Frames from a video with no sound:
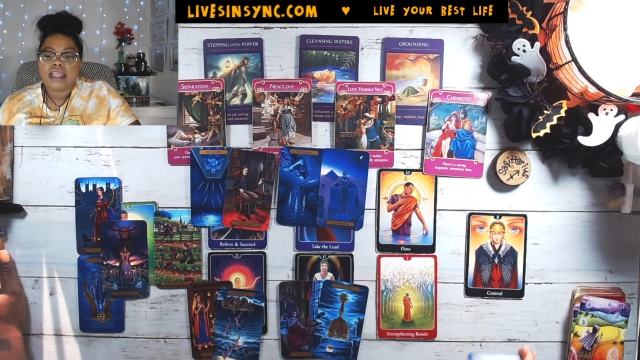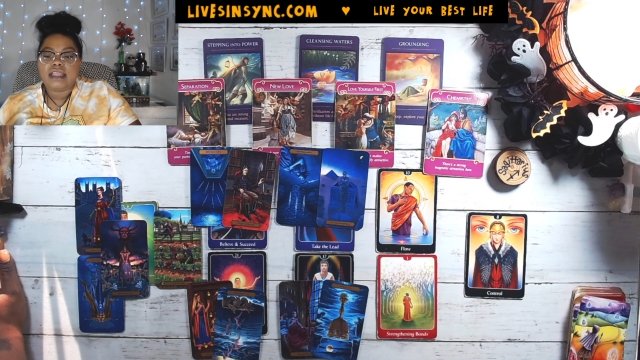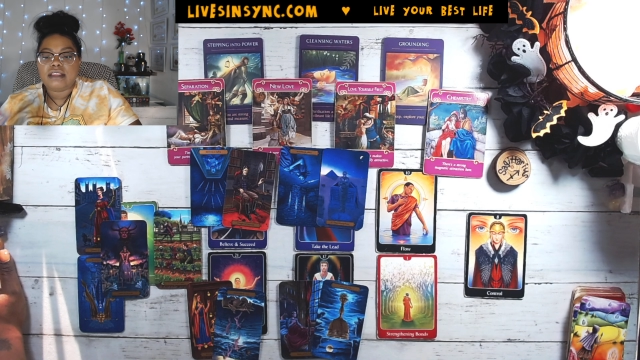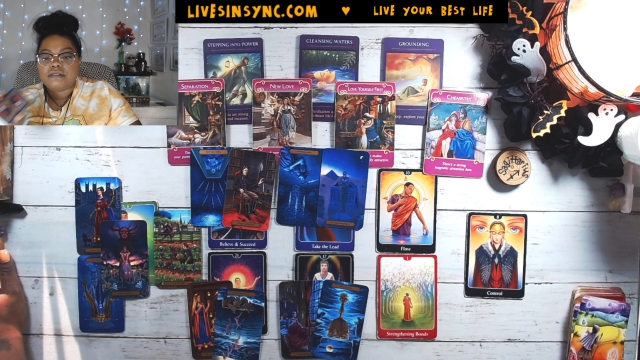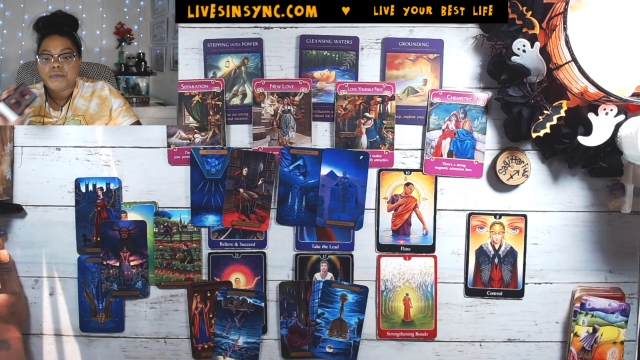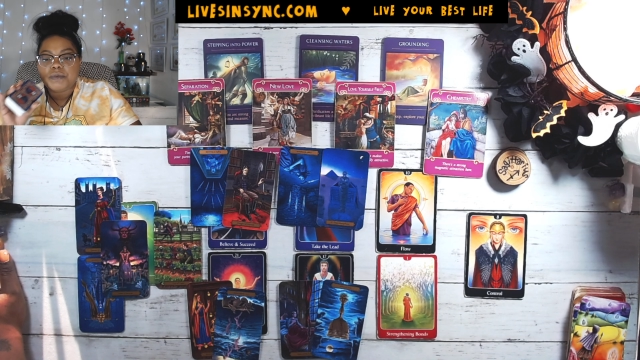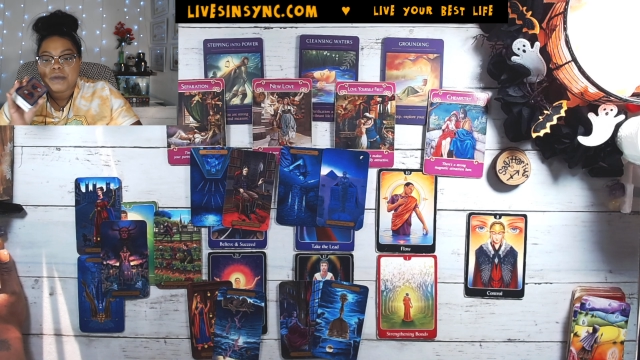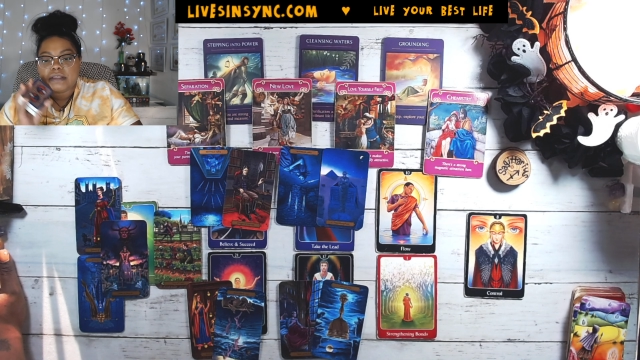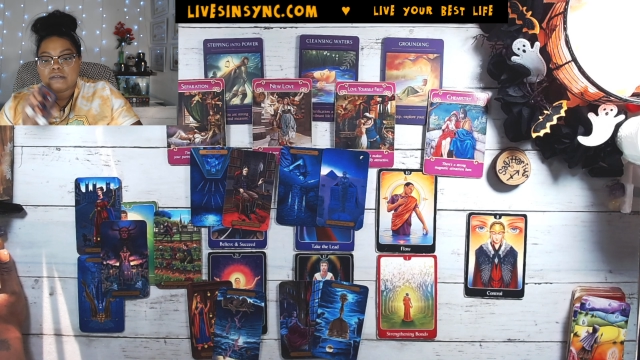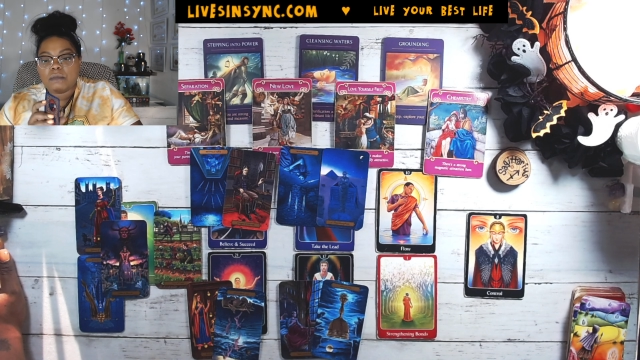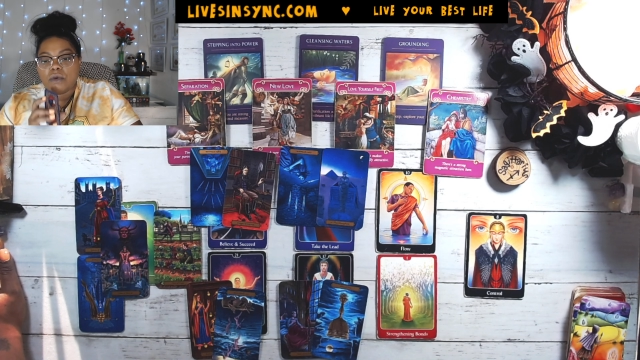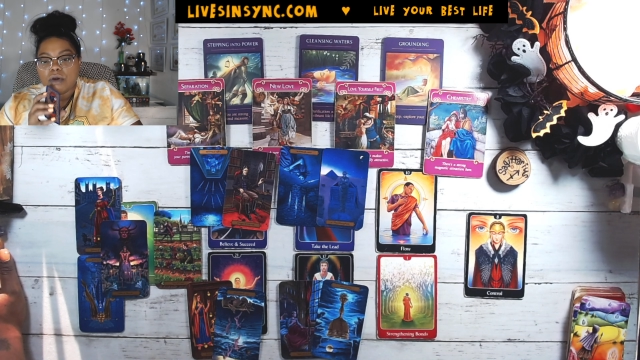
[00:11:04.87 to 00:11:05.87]
it's,
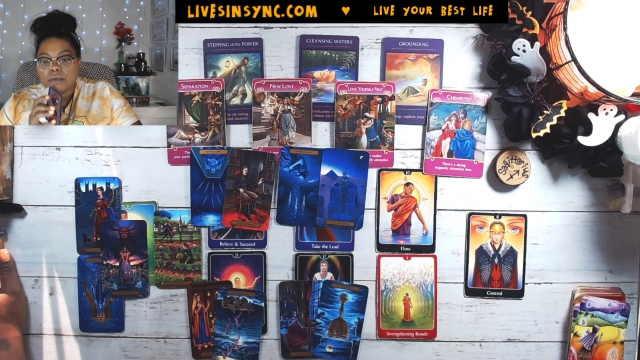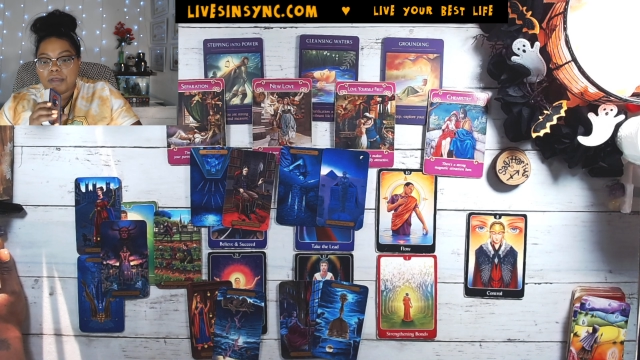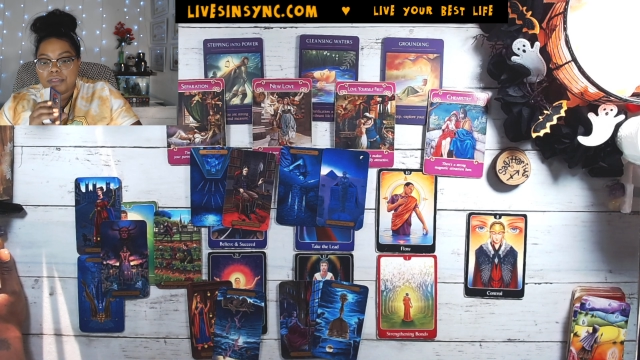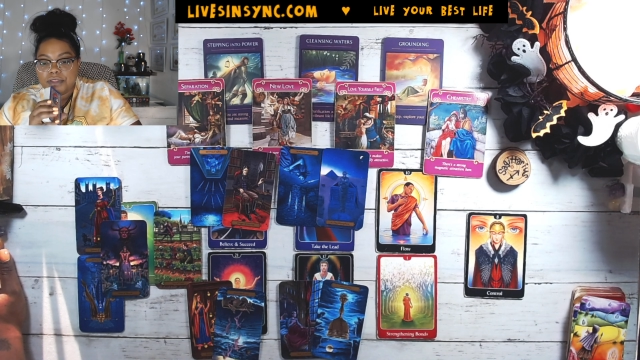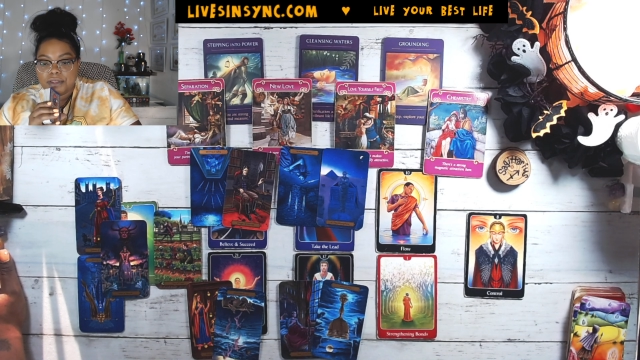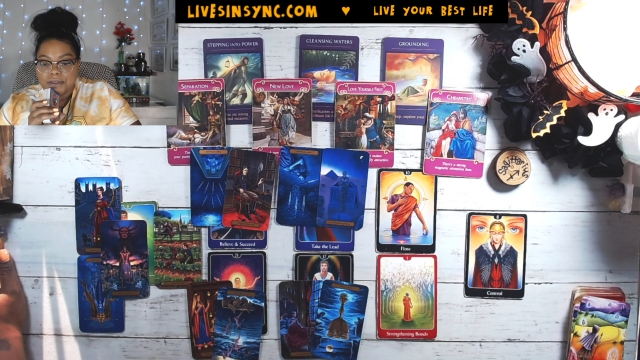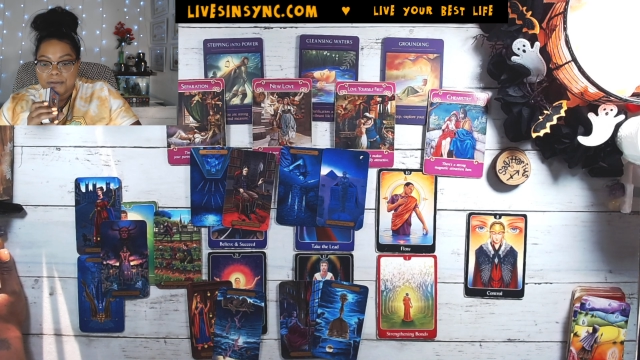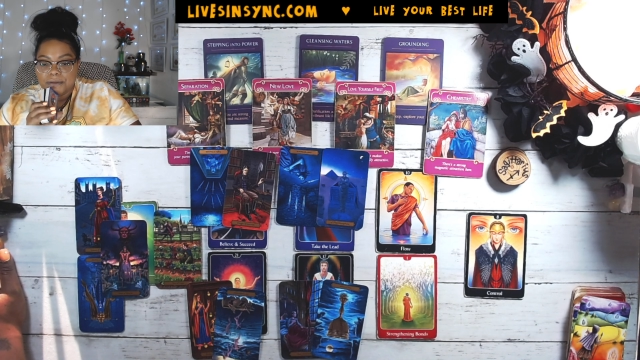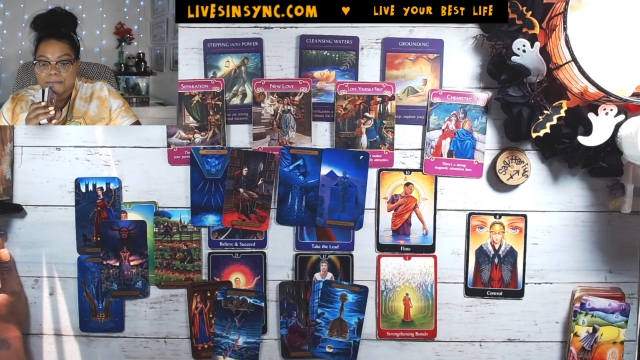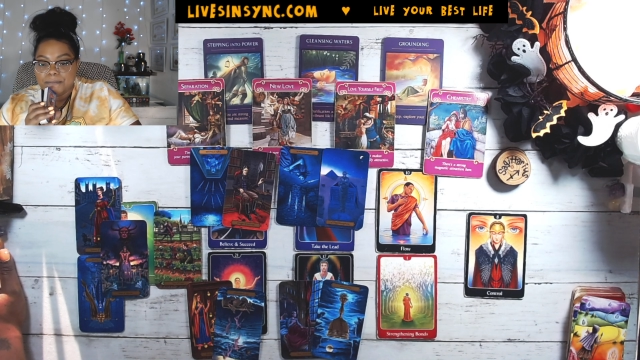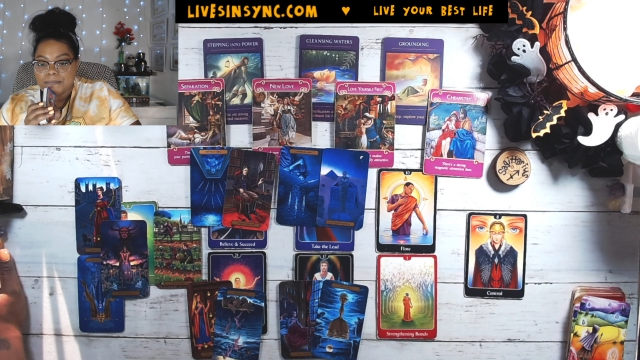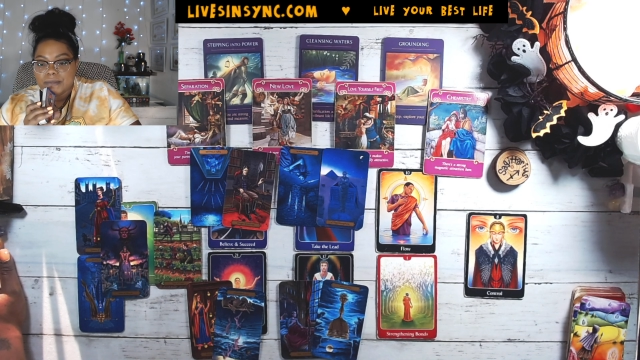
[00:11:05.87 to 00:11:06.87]
it's more with you,